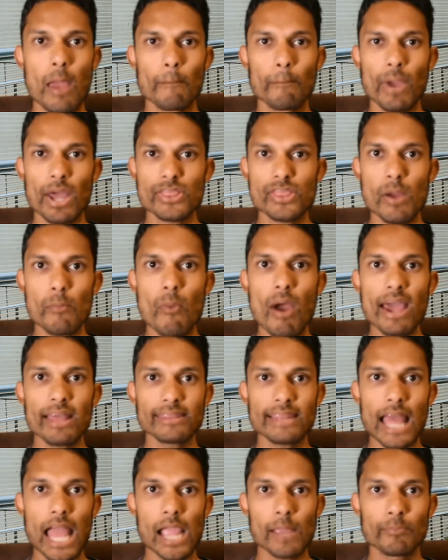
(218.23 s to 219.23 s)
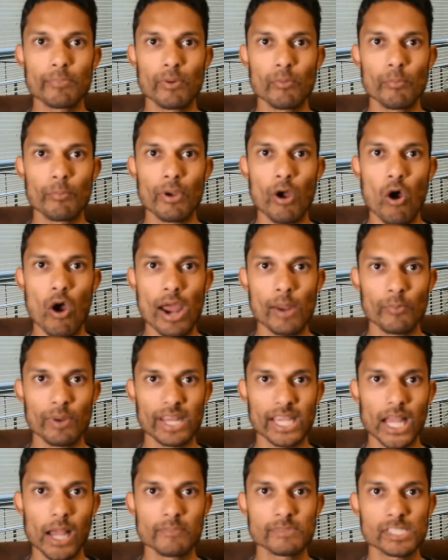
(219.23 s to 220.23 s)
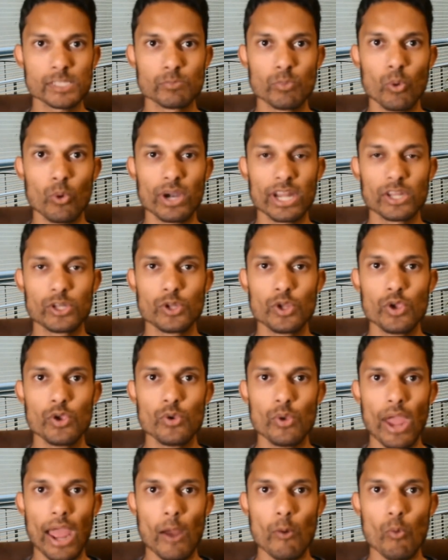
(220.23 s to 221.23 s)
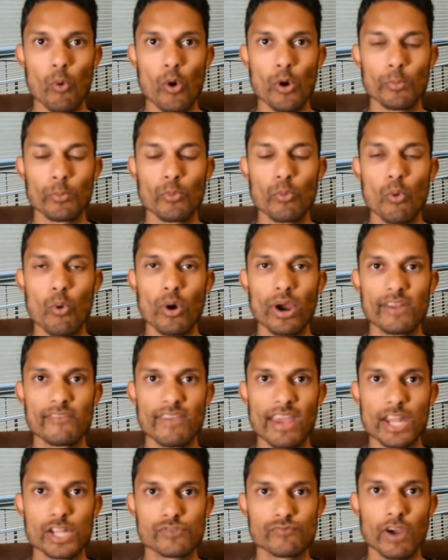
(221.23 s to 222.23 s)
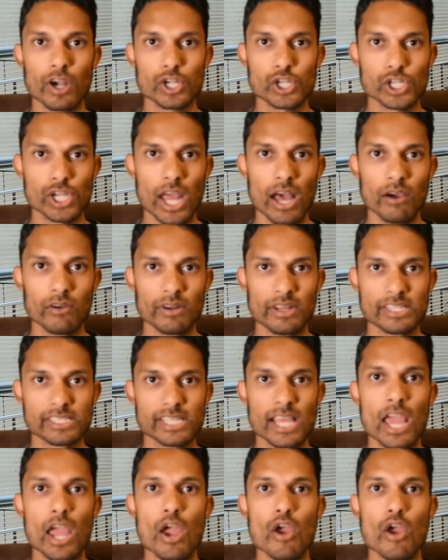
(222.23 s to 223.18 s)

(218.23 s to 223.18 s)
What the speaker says: but they might lag behind when it comes to supporting new or more advanced functionalities.